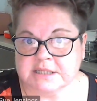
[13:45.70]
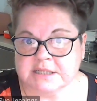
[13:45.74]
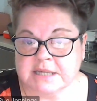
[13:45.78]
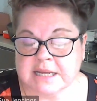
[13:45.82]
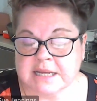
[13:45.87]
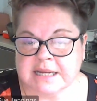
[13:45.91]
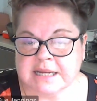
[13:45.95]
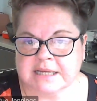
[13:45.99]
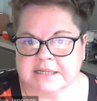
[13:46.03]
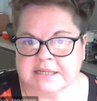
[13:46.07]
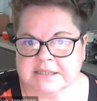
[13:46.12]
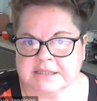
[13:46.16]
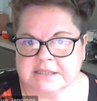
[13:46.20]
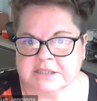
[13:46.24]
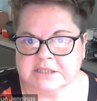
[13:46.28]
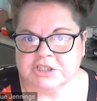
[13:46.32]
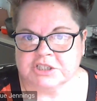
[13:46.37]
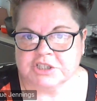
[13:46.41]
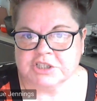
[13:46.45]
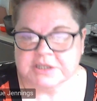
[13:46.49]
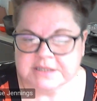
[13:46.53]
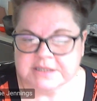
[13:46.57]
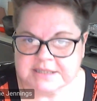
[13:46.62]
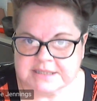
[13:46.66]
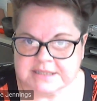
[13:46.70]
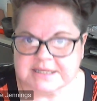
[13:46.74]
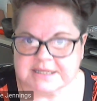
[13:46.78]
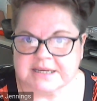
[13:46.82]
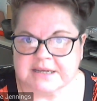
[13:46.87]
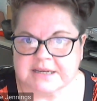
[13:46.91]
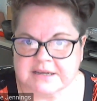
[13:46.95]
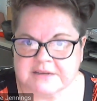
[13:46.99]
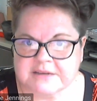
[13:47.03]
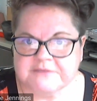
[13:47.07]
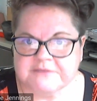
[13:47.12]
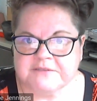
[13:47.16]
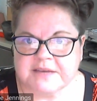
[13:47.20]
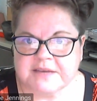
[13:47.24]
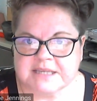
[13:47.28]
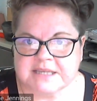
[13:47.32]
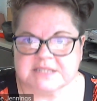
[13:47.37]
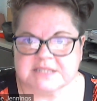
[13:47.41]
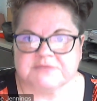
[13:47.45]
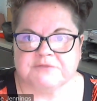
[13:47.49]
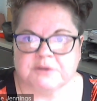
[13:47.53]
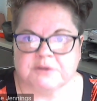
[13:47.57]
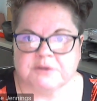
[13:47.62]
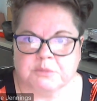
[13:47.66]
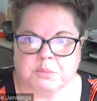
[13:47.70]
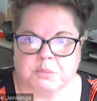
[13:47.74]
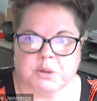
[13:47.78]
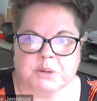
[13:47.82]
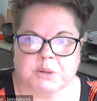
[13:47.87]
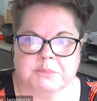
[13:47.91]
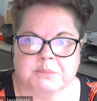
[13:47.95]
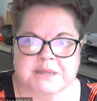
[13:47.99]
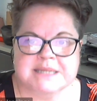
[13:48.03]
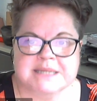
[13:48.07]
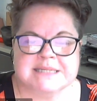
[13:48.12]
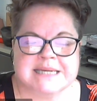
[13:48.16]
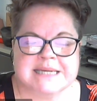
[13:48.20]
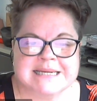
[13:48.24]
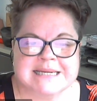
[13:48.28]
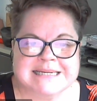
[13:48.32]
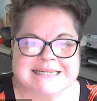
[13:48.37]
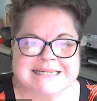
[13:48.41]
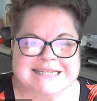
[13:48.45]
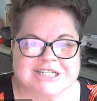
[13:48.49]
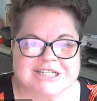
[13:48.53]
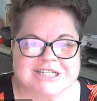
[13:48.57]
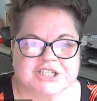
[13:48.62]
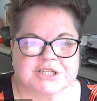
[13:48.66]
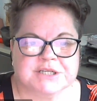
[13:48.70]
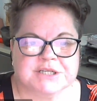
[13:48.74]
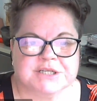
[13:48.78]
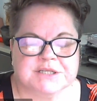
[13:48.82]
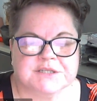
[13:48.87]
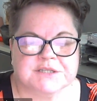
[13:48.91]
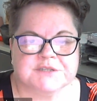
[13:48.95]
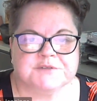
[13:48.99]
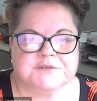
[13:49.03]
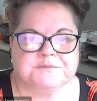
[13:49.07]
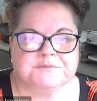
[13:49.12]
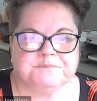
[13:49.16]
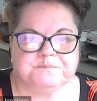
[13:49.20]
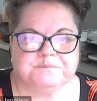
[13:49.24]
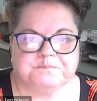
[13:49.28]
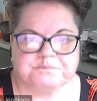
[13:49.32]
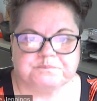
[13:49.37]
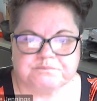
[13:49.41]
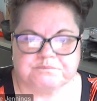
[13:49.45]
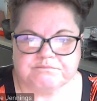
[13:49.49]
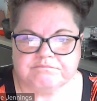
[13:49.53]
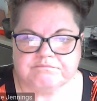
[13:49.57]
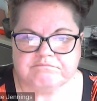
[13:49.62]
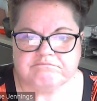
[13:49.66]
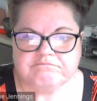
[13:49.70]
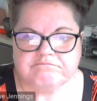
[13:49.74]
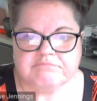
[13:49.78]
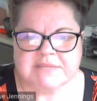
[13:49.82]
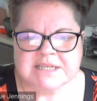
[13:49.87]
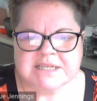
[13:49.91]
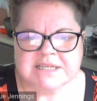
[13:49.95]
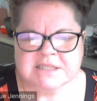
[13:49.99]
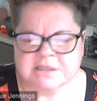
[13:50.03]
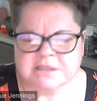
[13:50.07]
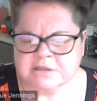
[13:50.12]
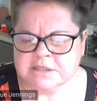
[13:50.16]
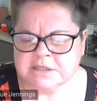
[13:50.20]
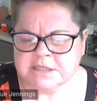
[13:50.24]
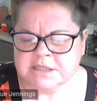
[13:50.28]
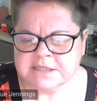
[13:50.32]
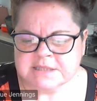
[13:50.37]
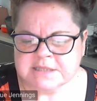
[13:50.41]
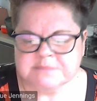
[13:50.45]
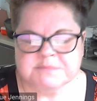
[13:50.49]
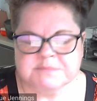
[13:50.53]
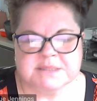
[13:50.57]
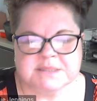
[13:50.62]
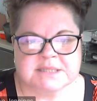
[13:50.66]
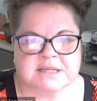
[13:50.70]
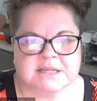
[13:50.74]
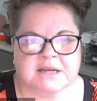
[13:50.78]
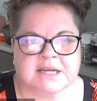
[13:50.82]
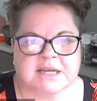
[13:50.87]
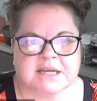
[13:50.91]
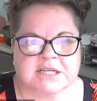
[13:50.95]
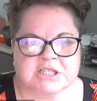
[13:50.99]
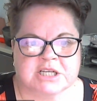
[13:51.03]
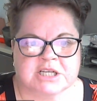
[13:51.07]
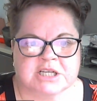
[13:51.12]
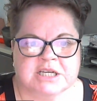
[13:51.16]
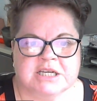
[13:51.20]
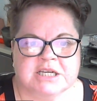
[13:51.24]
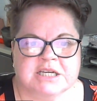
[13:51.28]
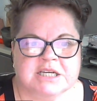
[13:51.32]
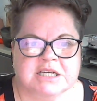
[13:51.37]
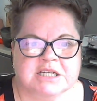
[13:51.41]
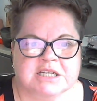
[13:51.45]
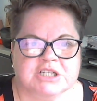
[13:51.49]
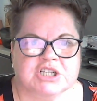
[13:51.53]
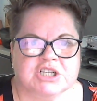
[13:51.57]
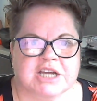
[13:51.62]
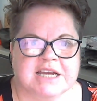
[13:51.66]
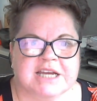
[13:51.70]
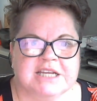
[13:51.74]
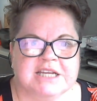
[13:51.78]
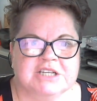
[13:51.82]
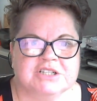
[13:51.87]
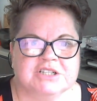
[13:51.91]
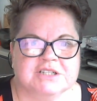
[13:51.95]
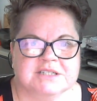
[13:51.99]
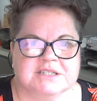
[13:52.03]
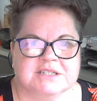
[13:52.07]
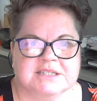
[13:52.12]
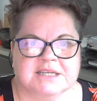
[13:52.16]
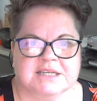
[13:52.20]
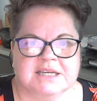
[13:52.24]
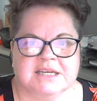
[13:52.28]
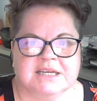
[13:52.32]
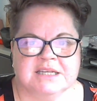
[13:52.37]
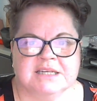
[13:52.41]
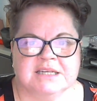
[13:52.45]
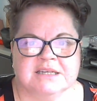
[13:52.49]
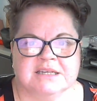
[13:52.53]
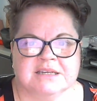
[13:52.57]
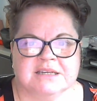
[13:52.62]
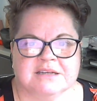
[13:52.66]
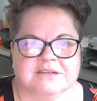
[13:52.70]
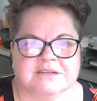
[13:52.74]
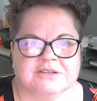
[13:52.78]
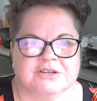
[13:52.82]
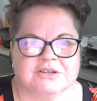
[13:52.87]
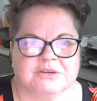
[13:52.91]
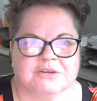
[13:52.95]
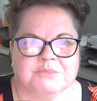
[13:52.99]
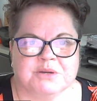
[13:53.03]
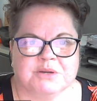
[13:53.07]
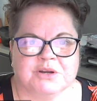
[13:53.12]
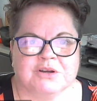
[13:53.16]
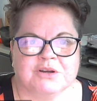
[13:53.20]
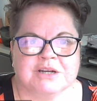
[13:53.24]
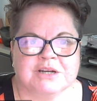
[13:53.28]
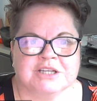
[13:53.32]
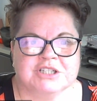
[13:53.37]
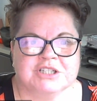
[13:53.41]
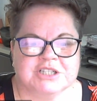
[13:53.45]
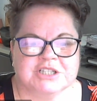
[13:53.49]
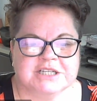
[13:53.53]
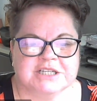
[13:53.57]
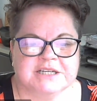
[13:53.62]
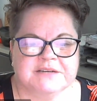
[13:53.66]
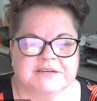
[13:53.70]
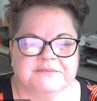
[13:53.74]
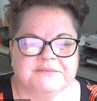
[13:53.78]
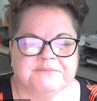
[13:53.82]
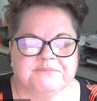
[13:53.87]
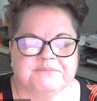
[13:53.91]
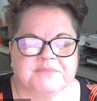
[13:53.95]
collection staff as phlebotomy technicians. So just some slight changes in terminology.